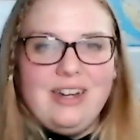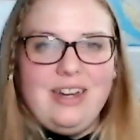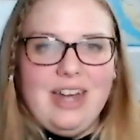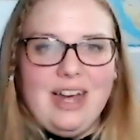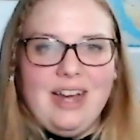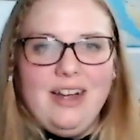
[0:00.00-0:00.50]

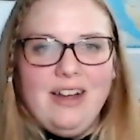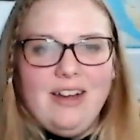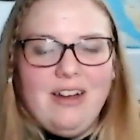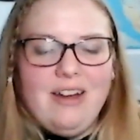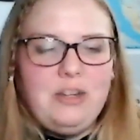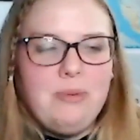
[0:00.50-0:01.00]
Yeah.
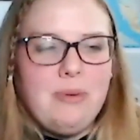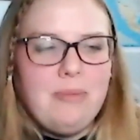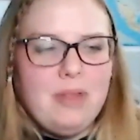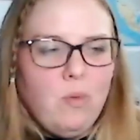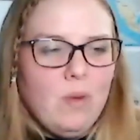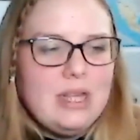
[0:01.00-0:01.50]
Oh, do you remember
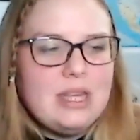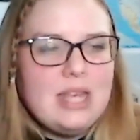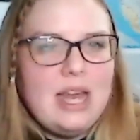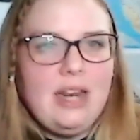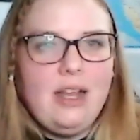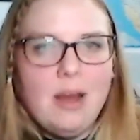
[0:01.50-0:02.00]
the one
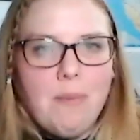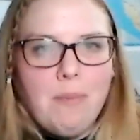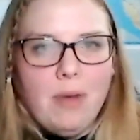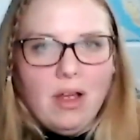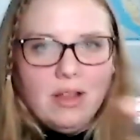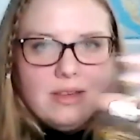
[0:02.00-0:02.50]
cent
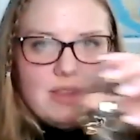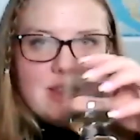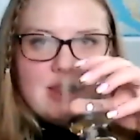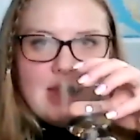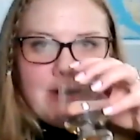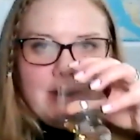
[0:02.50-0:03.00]
gumballs, the
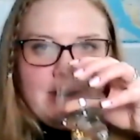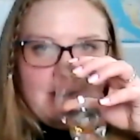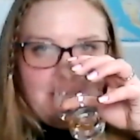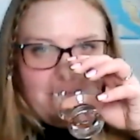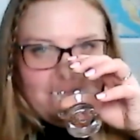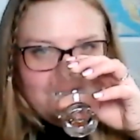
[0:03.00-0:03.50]
sour
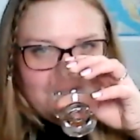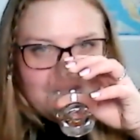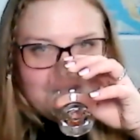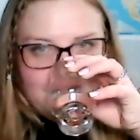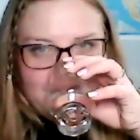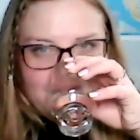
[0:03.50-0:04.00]

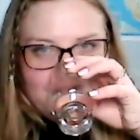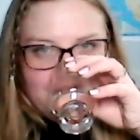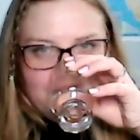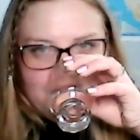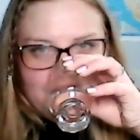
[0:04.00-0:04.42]
gumballs? Yep.